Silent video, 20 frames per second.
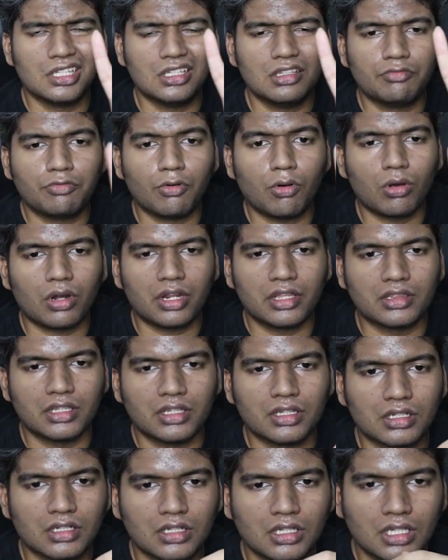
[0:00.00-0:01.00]
4 I
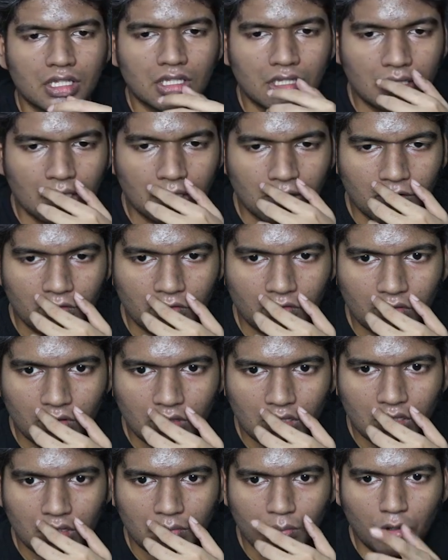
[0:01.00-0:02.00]
think.
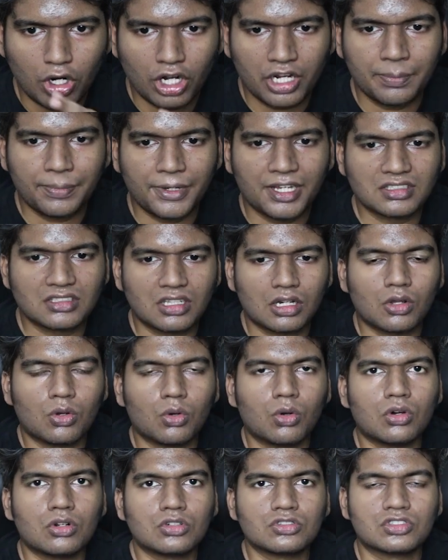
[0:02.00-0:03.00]
Body parser,
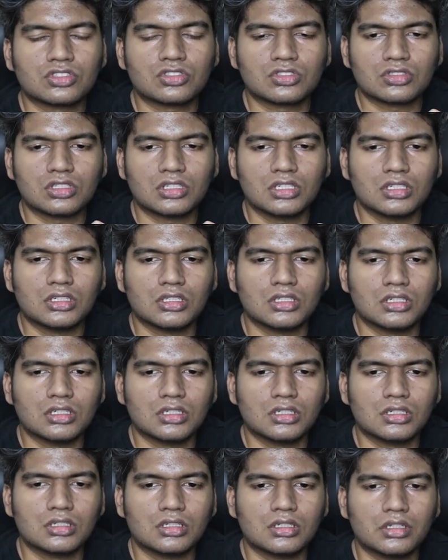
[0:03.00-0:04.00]
course,
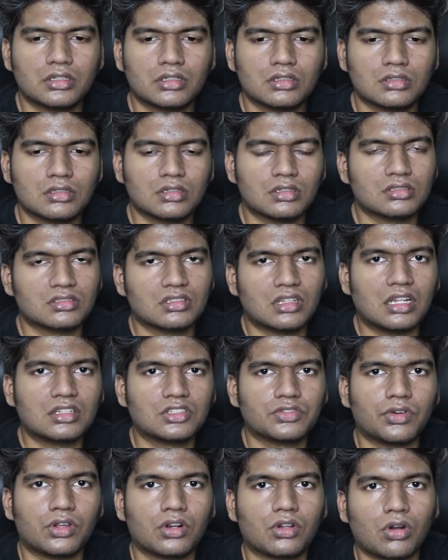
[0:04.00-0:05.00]

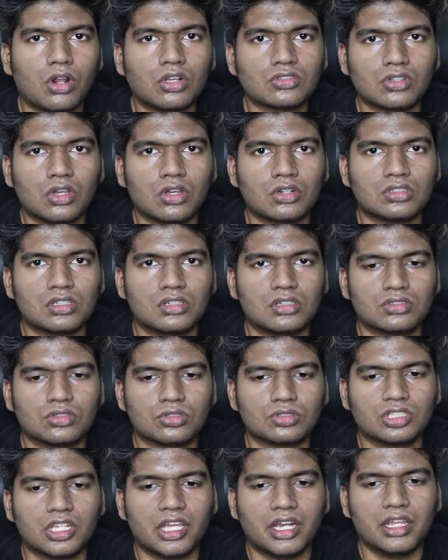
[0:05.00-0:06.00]
that's for cross-origin
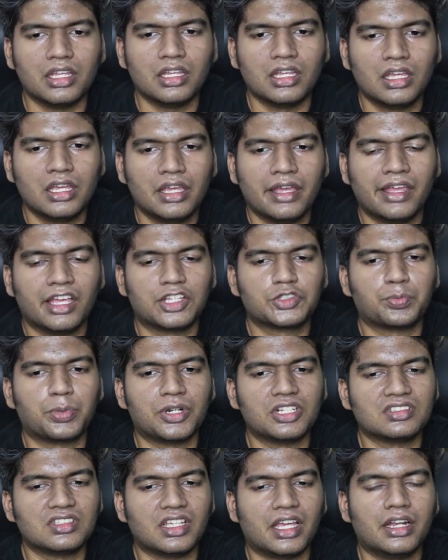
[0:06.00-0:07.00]
resource sharing.
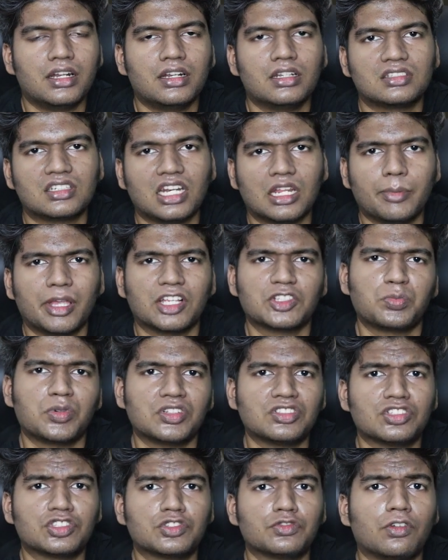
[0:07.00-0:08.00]
Express and Stripe.
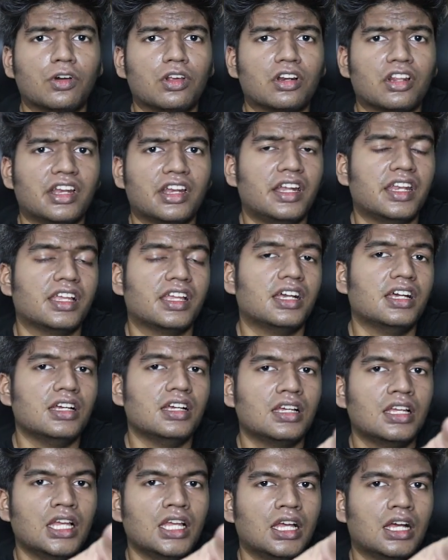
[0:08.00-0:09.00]
Express is for creating
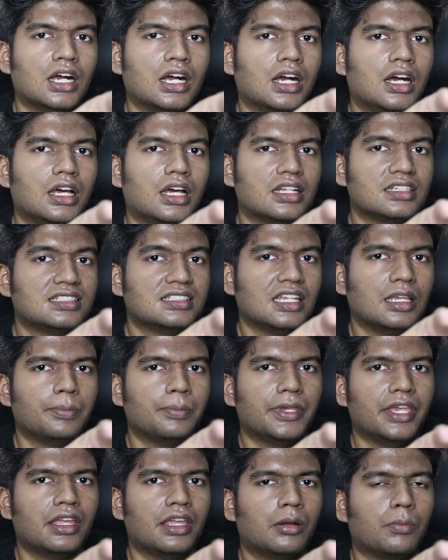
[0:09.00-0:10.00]
a REST
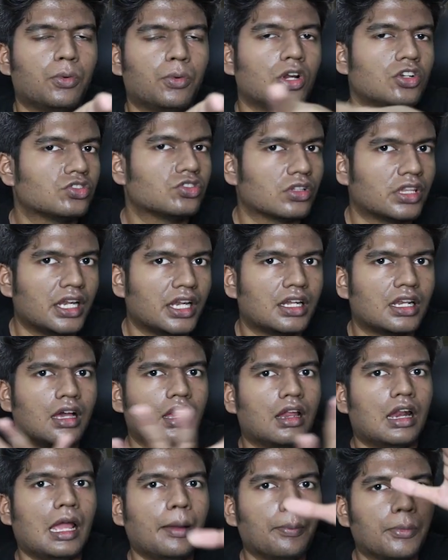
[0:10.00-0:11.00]
API endpoint so that
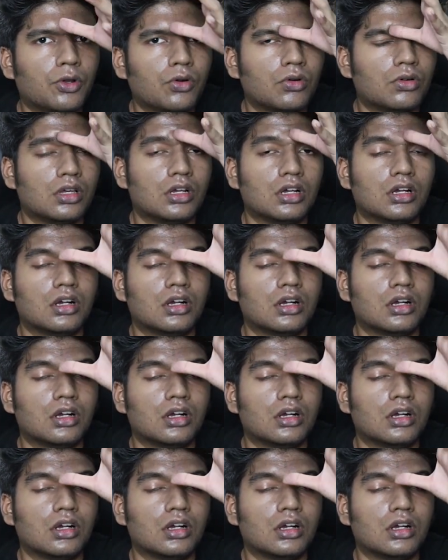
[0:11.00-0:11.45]
our app could